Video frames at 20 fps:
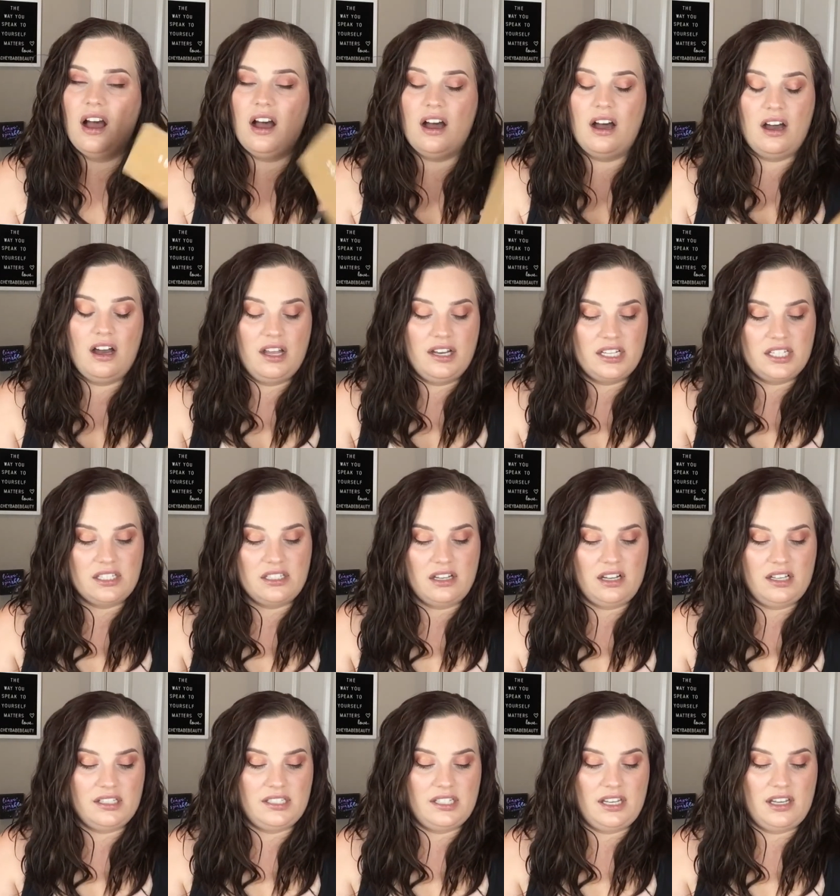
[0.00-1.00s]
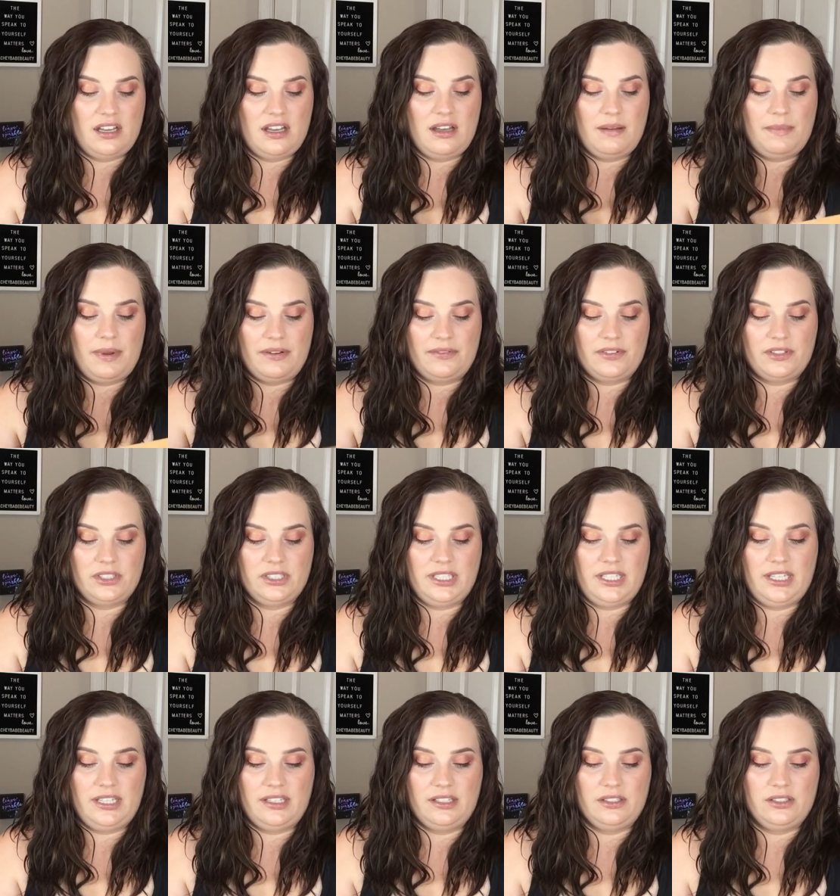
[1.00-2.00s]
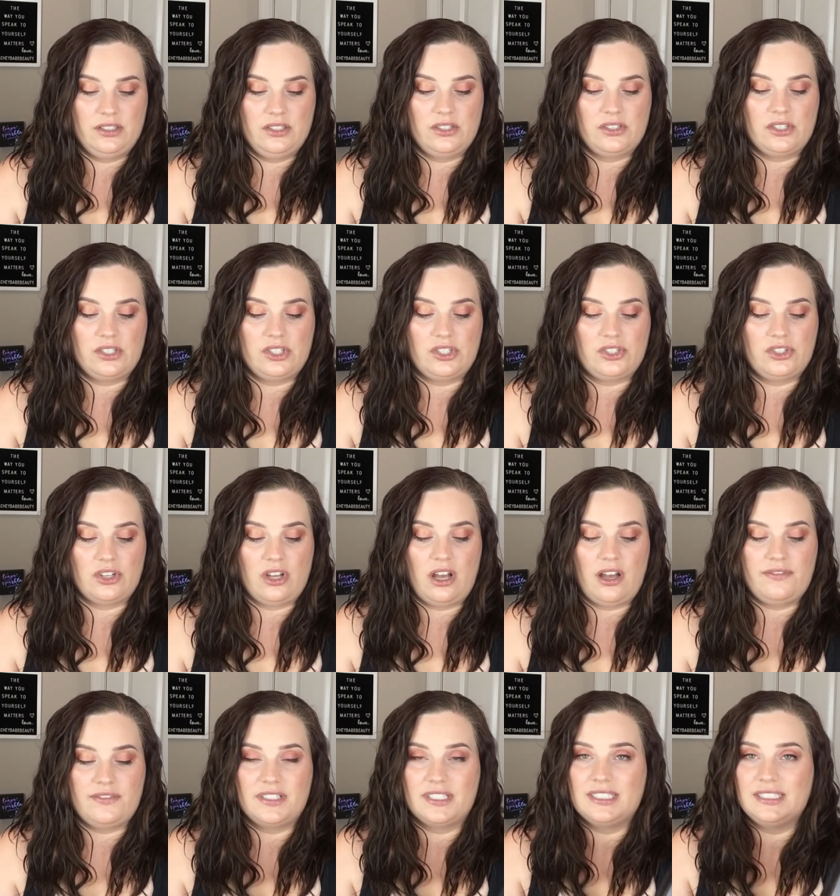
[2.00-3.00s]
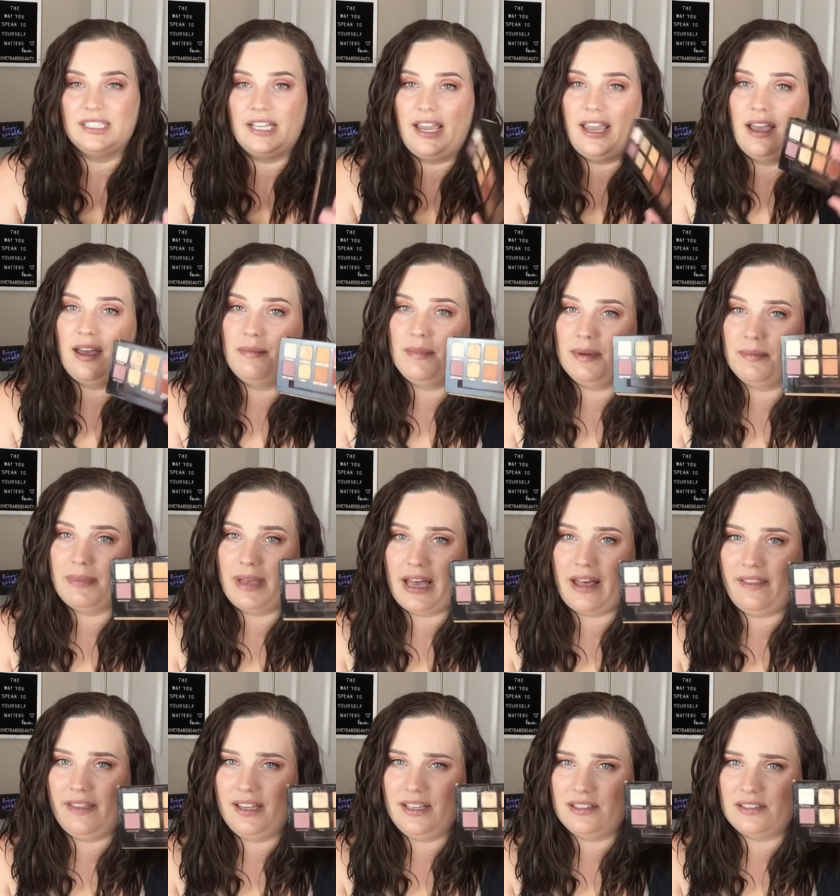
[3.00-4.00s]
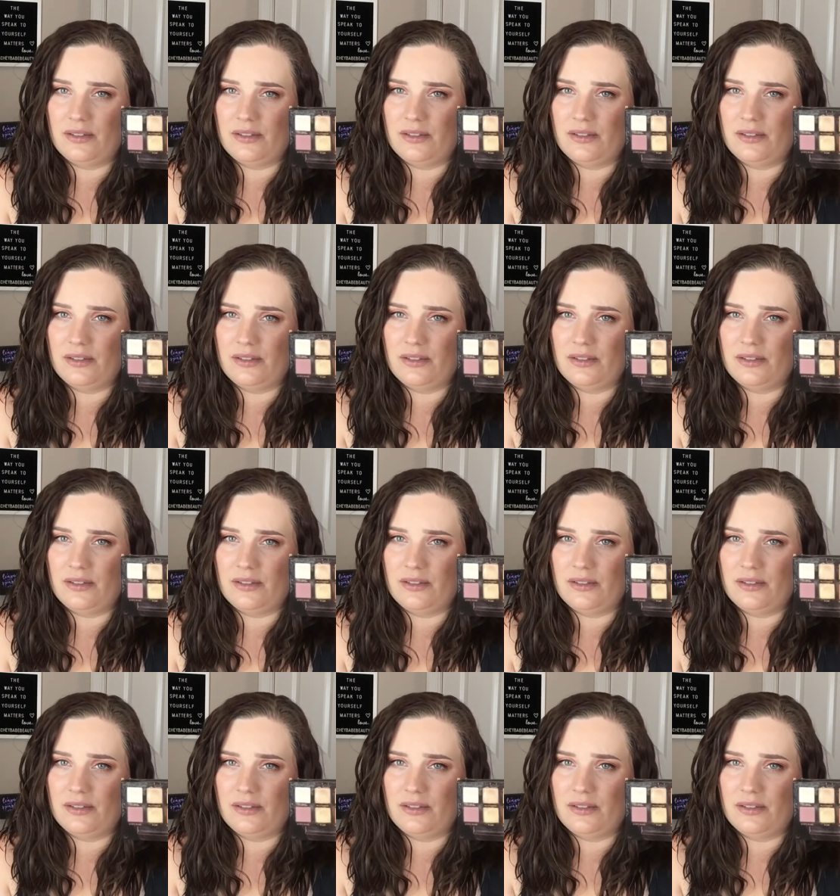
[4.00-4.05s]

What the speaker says: Anastasia Beverly Hills Soft Glam palette.